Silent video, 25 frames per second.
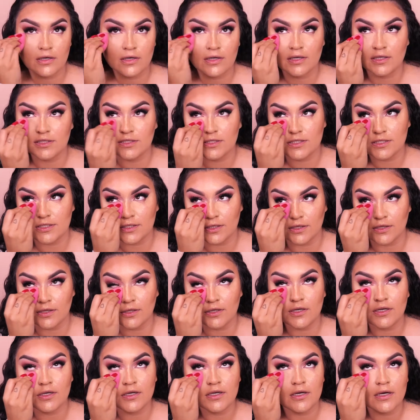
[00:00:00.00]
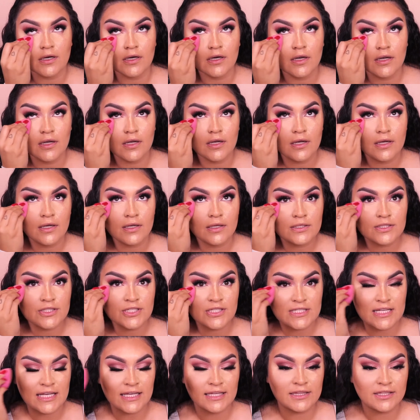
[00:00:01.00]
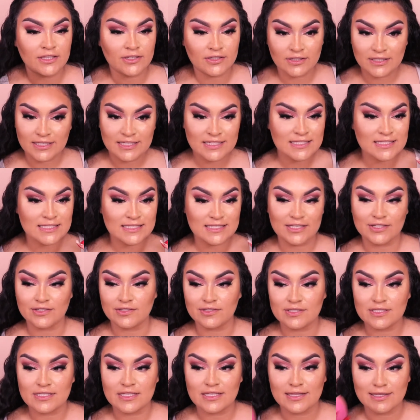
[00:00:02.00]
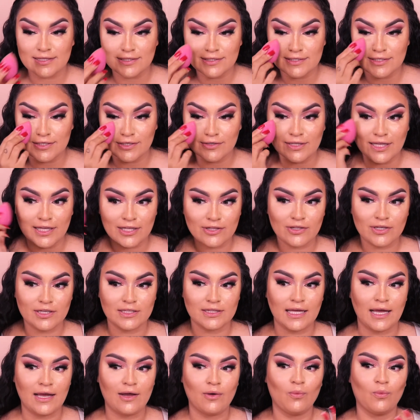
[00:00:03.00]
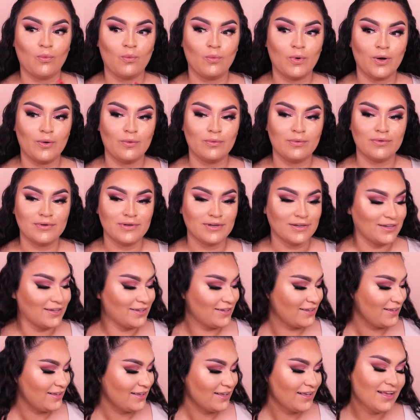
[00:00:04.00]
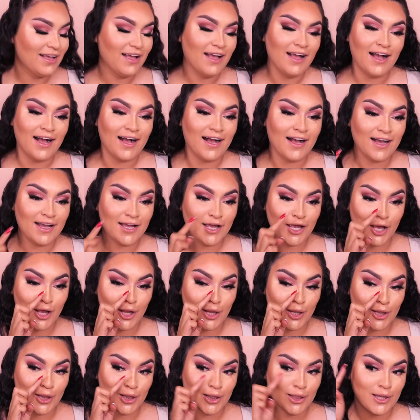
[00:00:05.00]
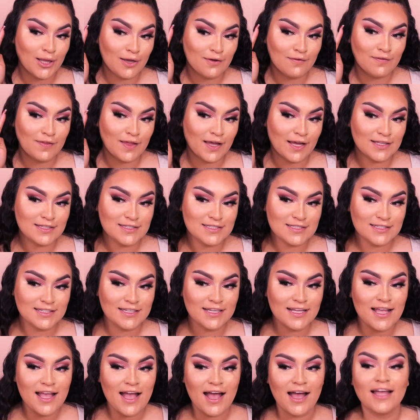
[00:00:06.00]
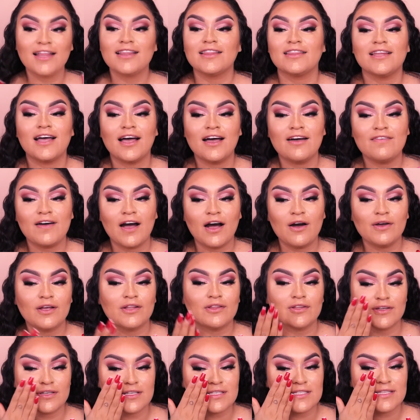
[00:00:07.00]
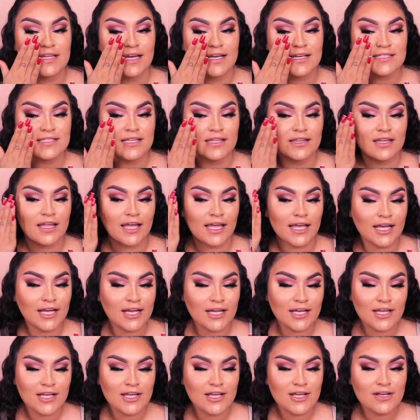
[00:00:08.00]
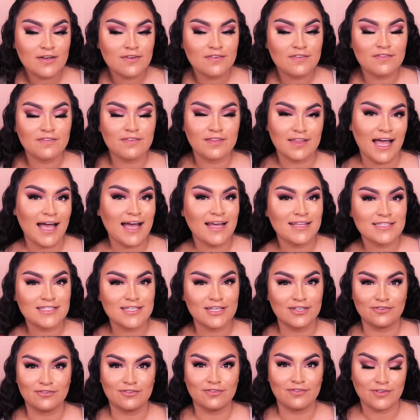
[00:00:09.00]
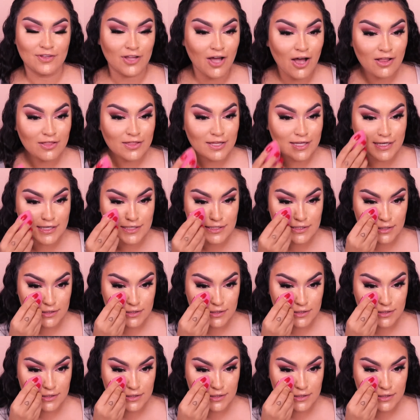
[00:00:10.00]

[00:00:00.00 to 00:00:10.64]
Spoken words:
Concealer just like literally seals the deal. Like, look at that. Whoa. I love that. I love how it looks nice and like flat and flawless.